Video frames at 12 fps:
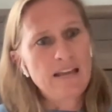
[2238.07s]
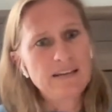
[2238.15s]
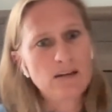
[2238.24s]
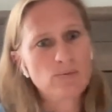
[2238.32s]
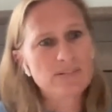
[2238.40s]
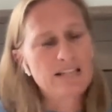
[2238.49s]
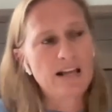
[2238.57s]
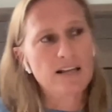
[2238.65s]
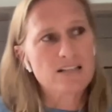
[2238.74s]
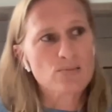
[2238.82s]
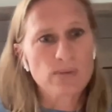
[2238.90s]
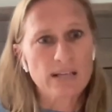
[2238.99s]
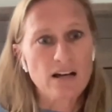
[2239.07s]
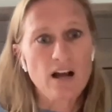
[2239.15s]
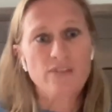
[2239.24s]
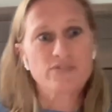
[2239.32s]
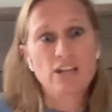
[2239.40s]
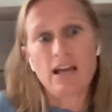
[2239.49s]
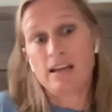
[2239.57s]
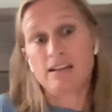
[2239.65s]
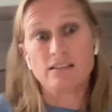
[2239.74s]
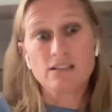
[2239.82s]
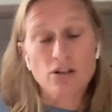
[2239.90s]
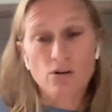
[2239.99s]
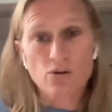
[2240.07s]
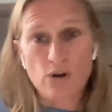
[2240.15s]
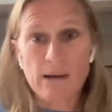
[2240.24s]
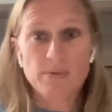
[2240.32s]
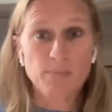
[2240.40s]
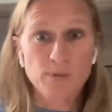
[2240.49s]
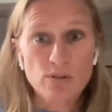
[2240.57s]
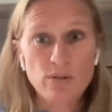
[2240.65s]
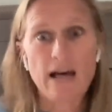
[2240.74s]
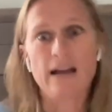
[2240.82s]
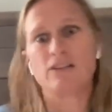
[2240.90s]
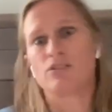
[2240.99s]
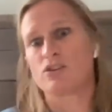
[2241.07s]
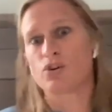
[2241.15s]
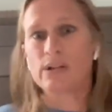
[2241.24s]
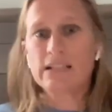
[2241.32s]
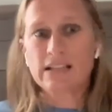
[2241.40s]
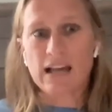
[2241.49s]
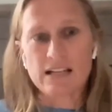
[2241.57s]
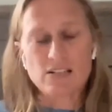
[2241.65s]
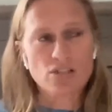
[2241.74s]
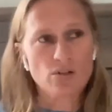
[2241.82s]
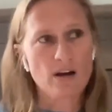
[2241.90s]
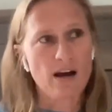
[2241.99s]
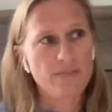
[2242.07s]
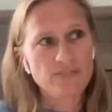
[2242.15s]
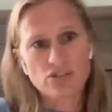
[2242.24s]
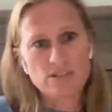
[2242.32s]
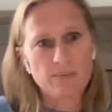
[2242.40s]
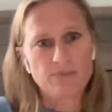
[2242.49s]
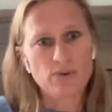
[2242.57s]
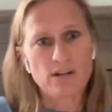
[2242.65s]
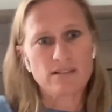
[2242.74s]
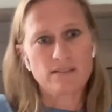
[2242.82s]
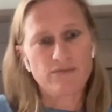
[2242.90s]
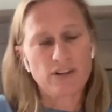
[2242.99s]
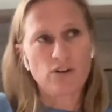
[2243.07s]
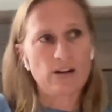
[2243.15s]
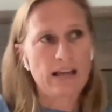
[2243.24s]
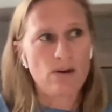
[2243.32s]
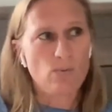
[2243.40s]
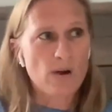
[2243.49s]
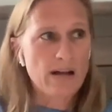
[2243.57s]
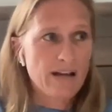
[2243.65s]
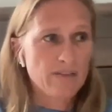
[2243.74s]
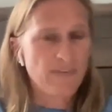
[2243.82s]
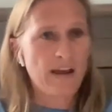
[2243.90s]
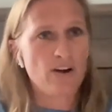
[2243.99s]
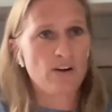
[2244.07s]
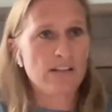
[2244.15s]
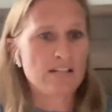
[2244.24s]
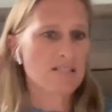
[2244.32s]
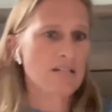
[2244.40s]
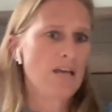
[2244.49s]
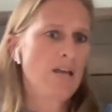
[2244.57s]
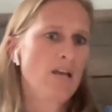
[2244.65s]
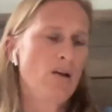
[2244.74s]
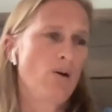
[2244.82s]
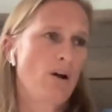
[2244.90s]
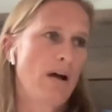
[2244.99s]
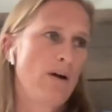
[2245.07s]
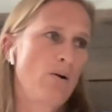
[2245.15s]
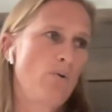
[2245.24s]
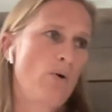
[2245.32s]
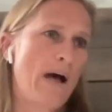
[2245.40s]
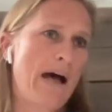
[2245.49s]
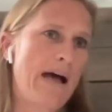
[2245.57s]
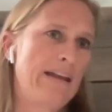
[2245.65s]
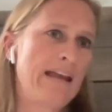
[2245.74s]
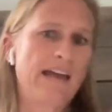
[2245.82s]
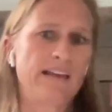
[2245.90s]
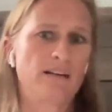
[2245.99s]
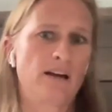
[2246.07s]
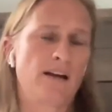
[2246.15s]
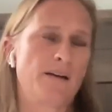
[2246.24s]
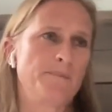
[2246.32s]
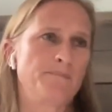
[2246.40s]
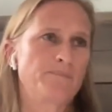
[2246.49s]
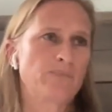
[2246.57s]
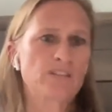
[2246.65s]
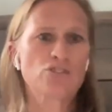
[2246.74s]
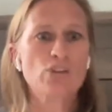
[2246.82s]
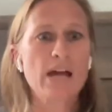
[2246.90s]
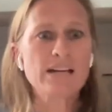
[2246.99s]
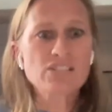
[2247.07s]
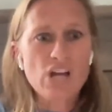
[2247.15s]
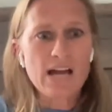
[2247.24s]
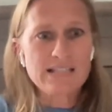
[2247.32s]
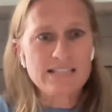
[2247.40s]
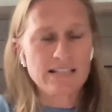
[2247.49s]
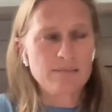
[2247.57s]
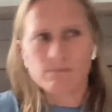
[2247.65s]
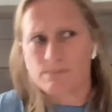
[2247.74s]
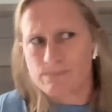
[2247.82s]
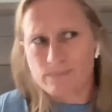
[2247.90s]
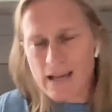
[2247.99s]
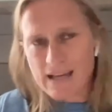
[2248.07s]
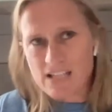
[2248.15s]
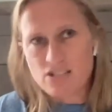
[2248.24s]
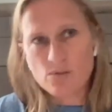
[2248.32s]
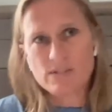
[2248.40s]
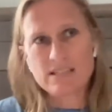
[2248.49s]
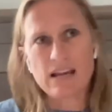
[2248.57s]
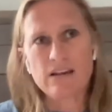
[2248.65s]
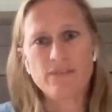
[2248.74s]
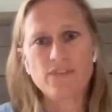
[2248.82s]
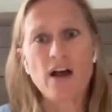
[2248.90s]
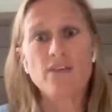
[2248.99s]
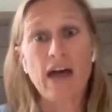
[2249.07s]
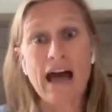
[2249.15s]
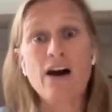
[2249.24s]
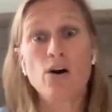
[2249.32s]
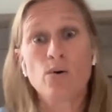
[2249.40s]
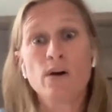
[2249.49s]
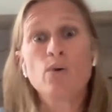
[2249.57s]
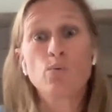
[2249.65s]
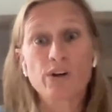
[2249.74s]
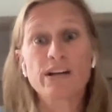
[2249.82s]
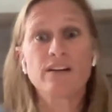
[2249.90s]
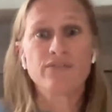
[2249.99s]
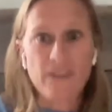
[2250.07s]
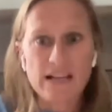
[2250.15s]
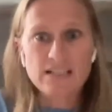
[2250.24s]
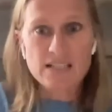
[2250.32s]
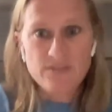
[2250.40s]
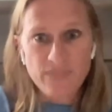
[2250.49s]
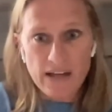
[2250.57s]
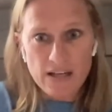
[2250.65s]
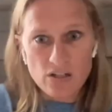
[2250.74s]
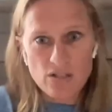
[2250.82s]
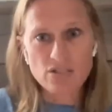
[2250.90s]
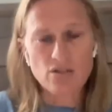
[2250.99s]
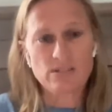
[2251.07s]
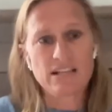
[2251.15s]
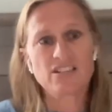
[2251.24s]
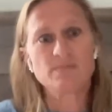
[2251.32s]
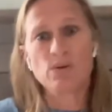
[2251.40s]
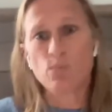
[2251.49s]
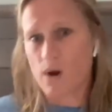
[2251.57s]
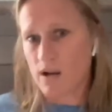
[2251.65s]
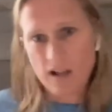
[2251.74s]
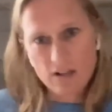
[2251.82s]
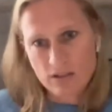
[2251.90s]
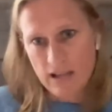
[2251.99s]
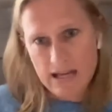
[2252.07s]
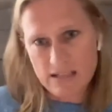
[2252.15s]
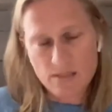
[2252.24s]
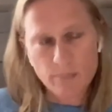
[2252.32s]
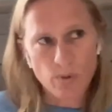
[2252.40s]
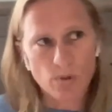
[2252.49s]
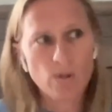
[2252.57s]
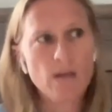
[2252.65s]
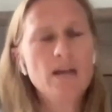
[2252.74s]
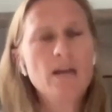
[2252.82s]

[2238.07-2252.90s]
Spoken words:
and they would tell us when we get off, hey, grab the blue line or the green line. So the officers up front figuring out what kind of fire it is and strategizing, I guess you would say, of how we're going to fight this fire. So it tells me what color line to pull.